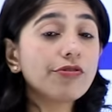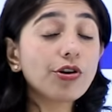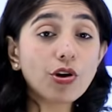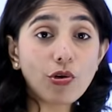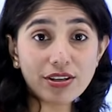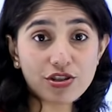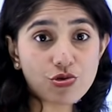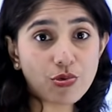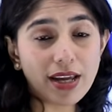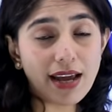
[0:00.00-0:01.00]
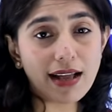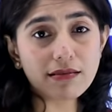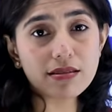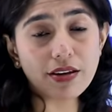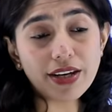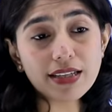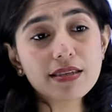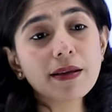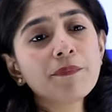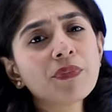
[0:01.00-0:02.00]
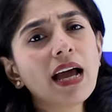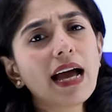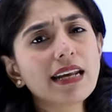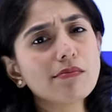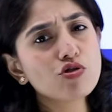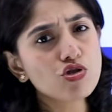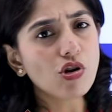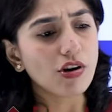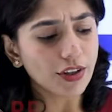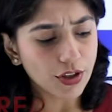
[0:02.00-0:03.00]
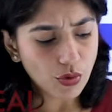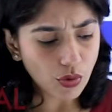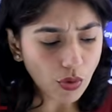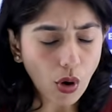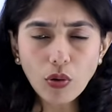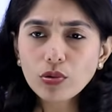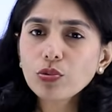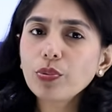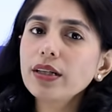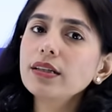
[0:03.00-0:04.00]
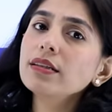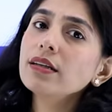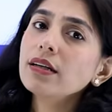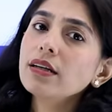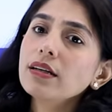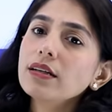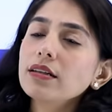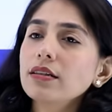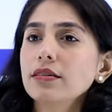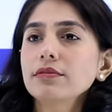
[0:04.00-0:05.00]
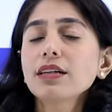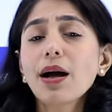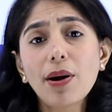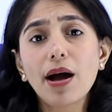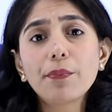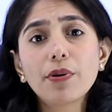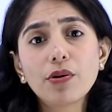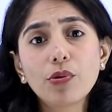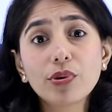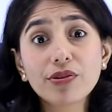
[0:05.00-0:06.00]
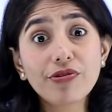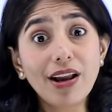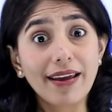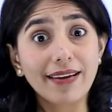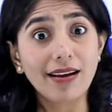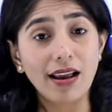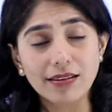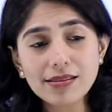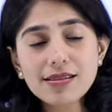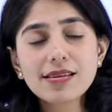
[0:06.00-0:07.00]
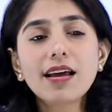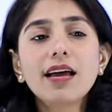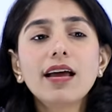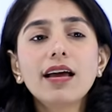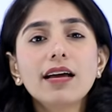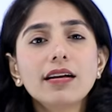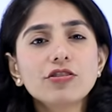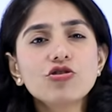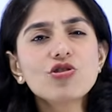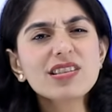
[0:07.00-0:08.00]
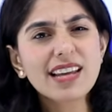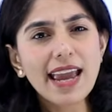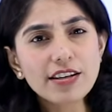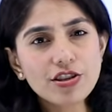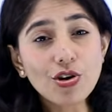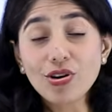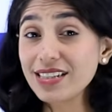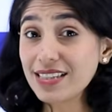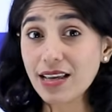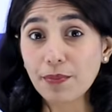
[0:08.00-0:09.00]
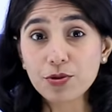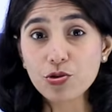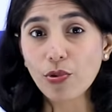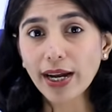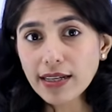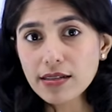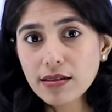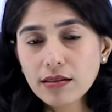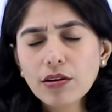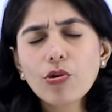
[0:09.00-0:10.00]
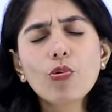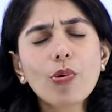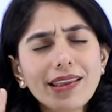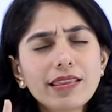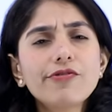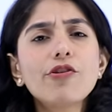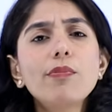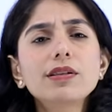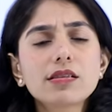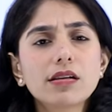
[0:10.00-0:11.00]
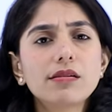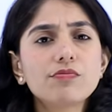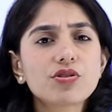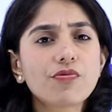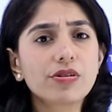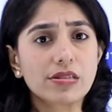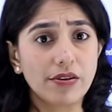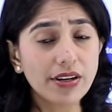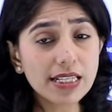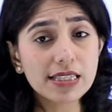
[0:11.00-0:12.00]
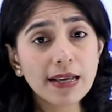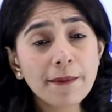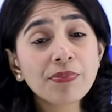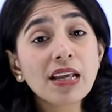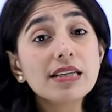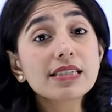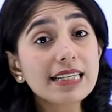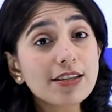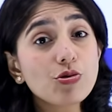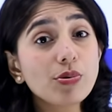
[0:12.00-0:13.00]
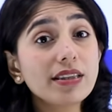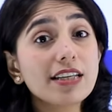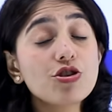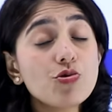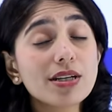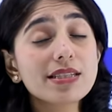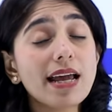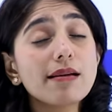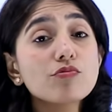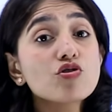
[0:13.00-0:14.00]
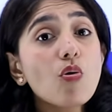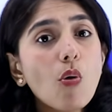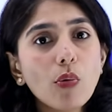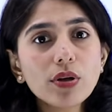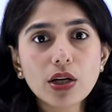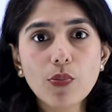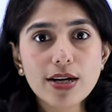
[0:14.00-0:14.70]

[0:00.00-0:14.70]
for your history and civics, and I'm sure you all will come up with flying colors. Just get your concepts right, write the formal terms for civics, see to it that you attempt all the